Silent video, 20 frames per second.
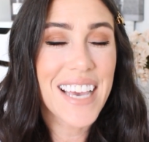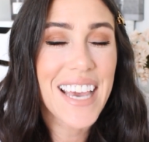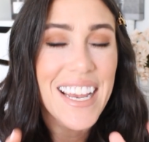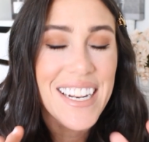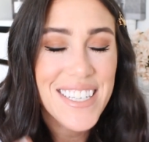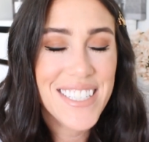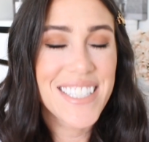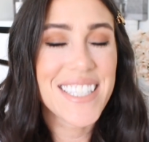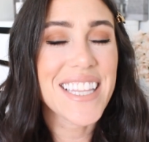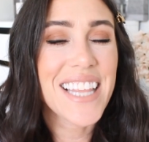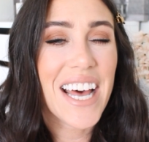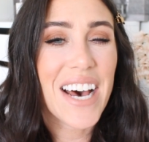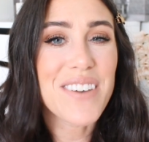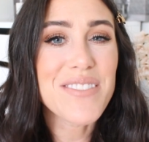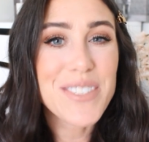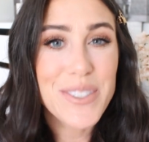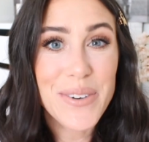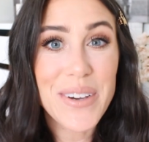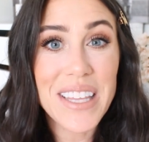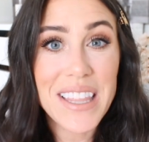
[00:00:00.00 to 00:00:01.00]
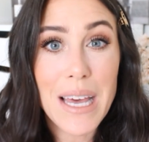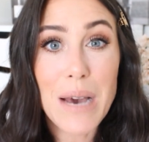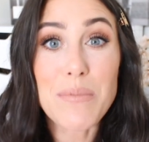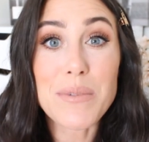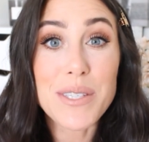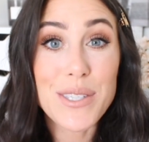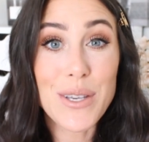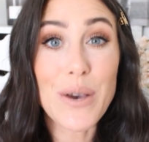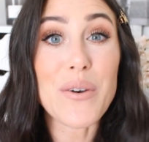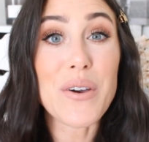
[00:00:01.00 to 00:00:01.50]
Like I just love doing
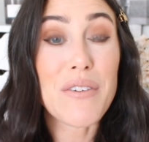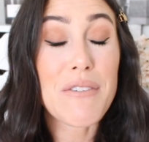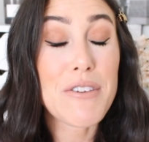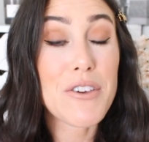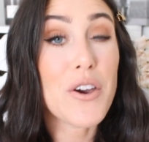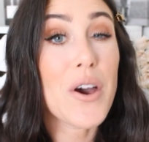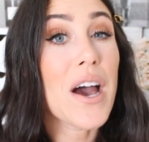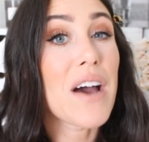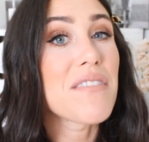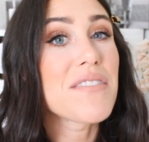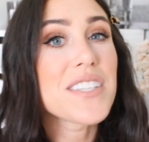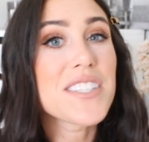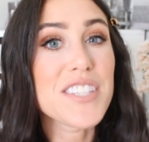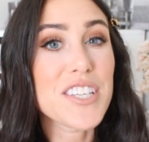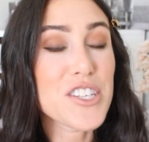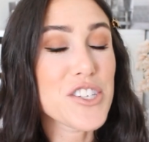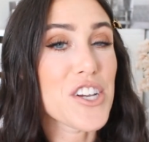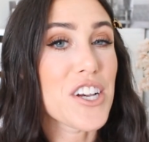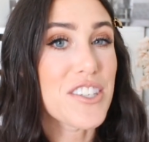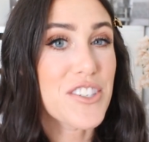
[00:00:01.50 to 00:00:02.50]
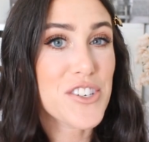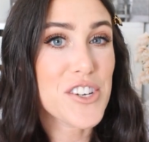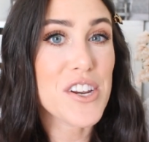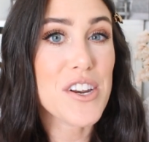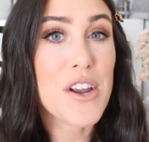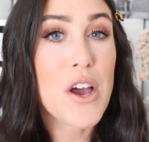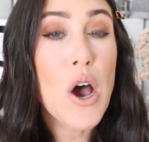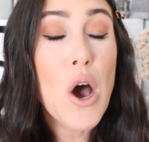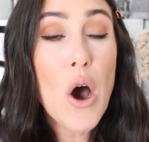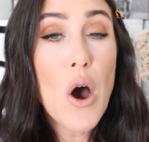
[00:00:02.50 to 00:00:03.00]
them. So if you have a
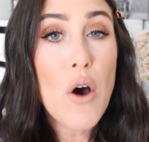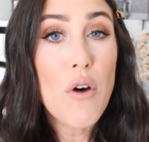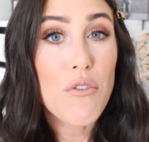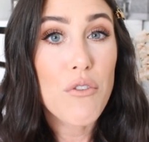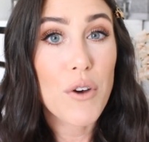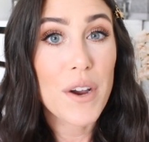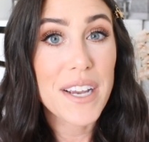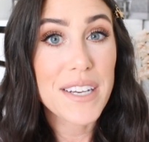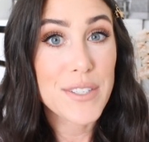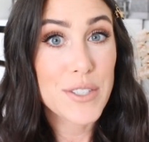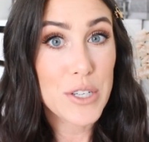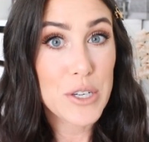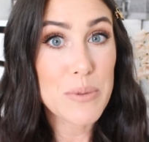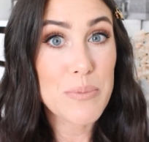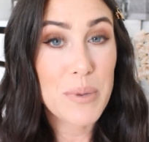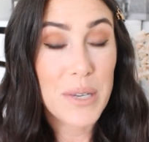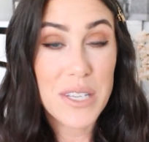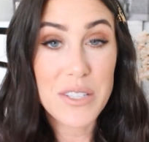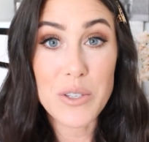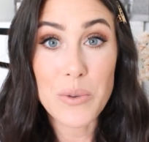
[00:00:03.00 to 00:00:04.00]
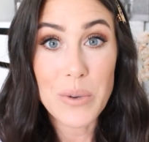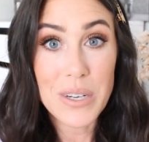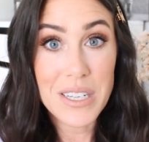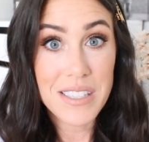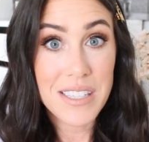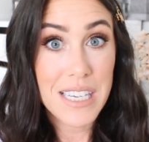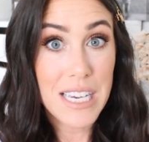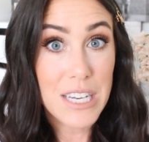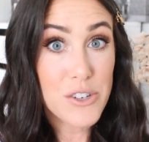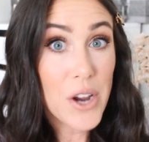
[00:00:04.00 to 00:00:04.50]
suggestion for a certain place you want
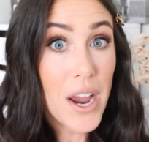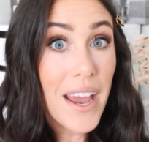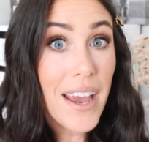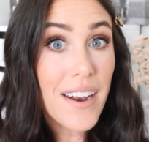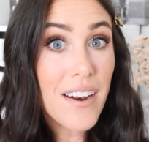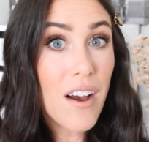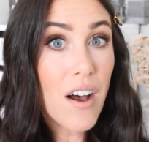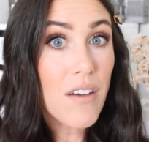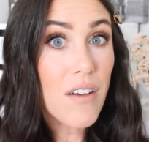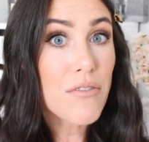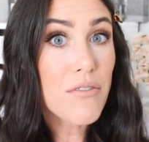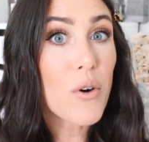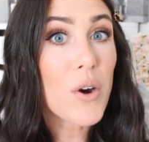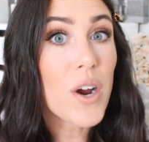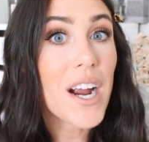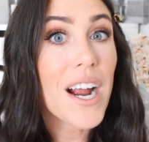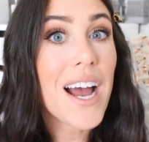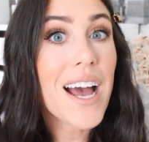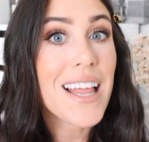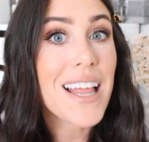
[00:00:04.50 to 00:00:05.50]
to see a try-on haul for,